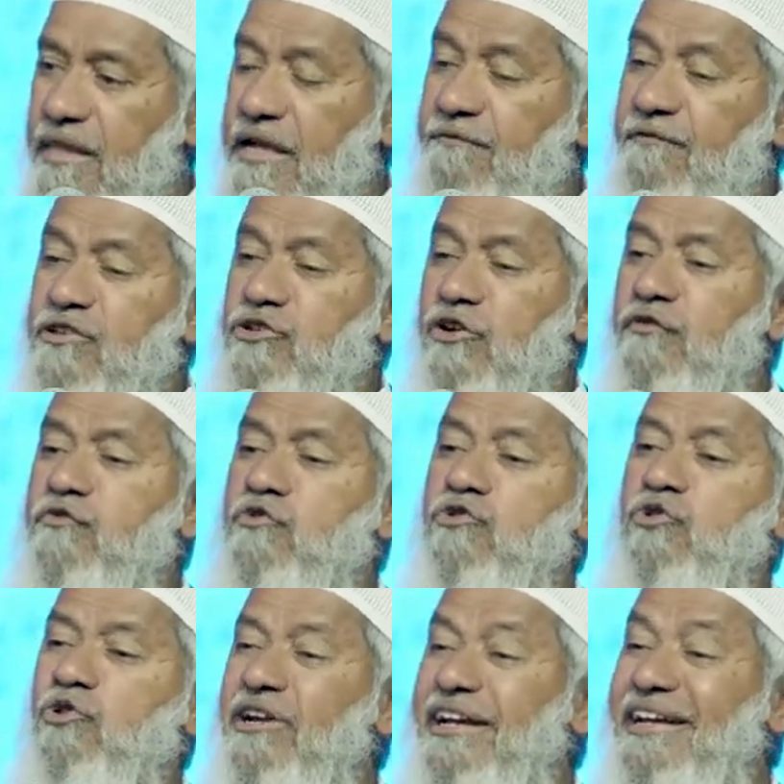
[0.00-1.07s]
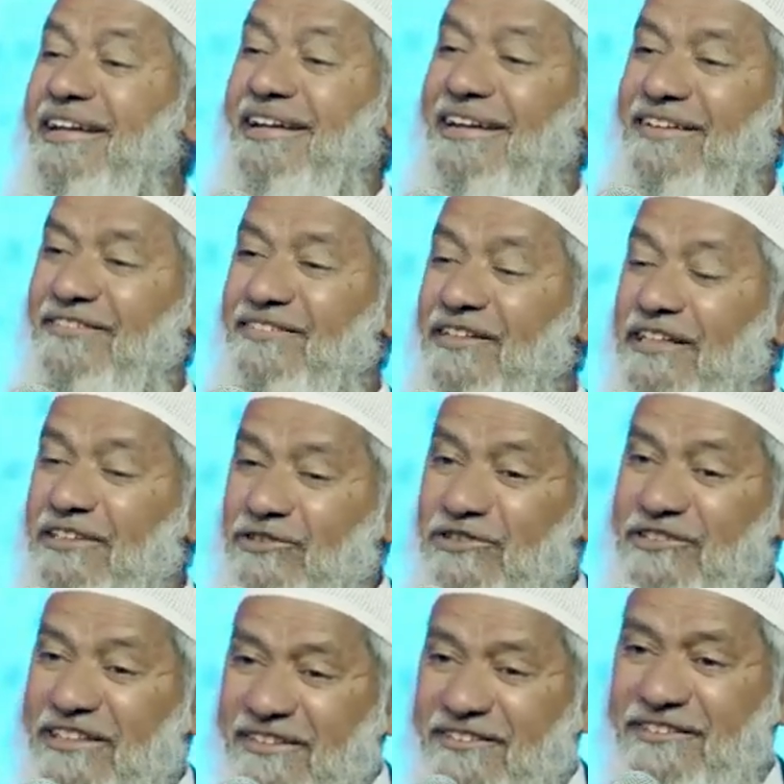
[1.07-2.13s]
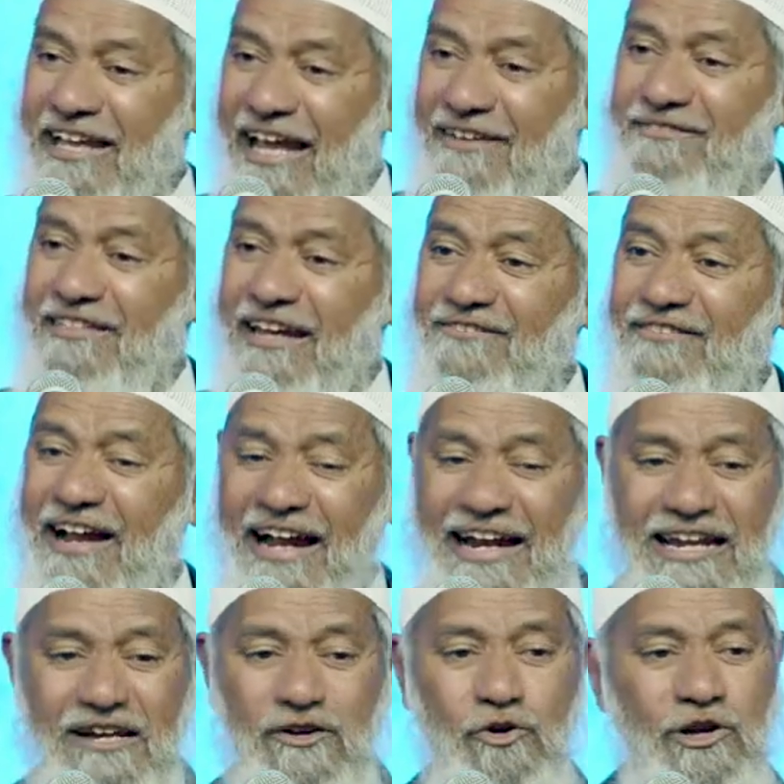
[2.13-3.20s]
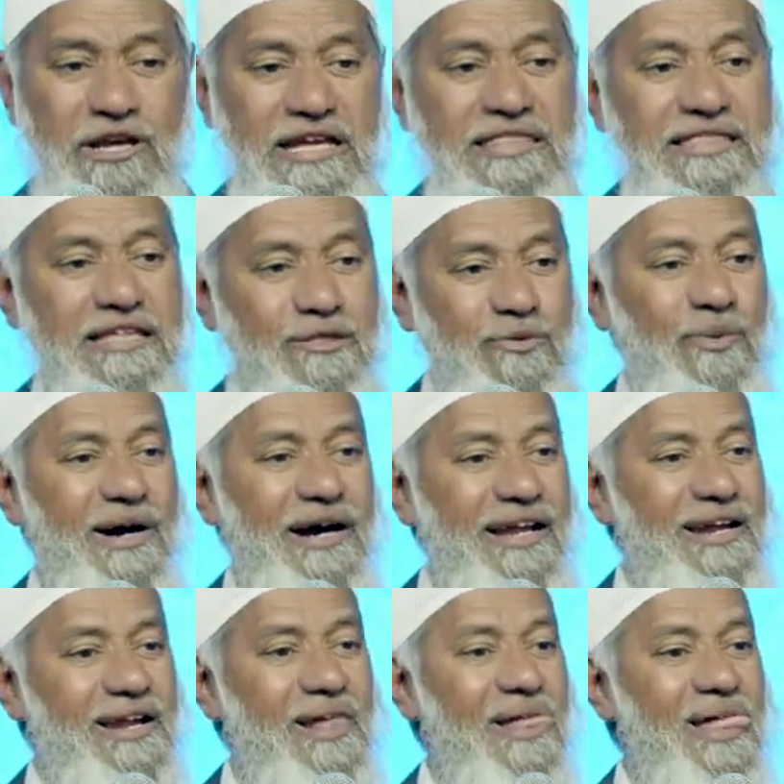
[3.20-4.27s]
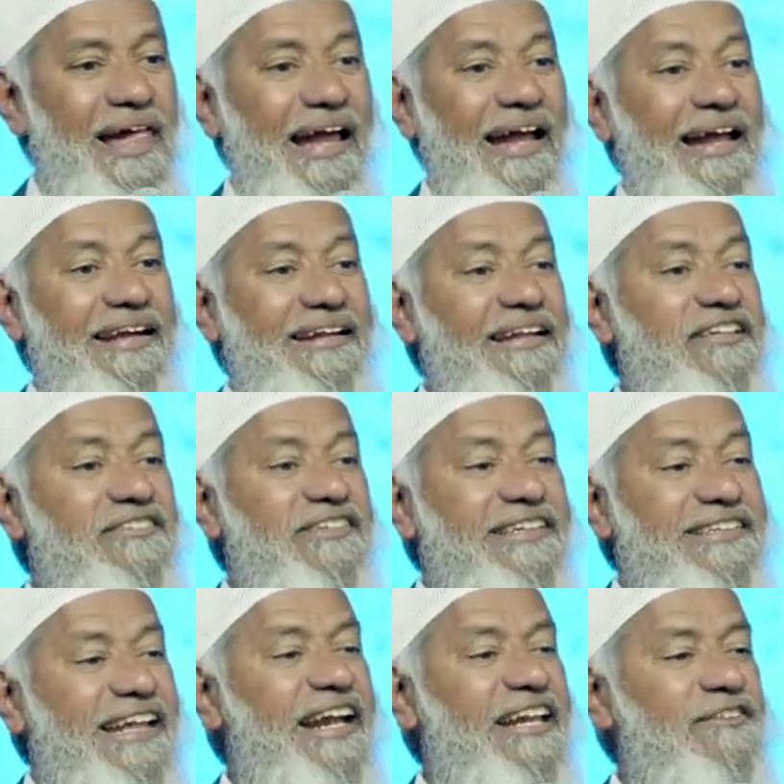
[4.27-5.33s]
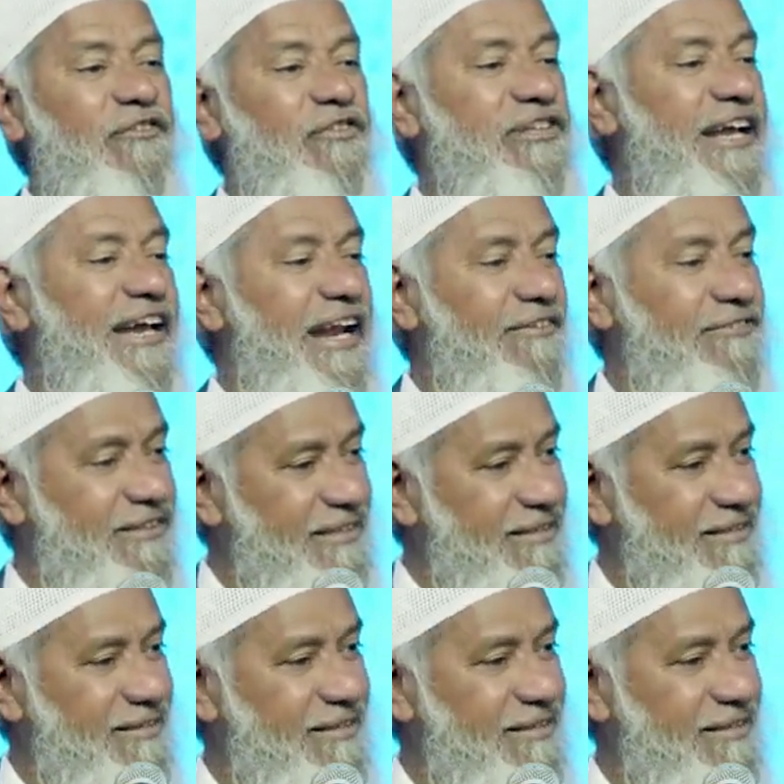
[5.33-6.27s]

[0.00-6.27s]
which of you is good in deeds. So this life that we are undergoing in this world, it is a test for the hereafter.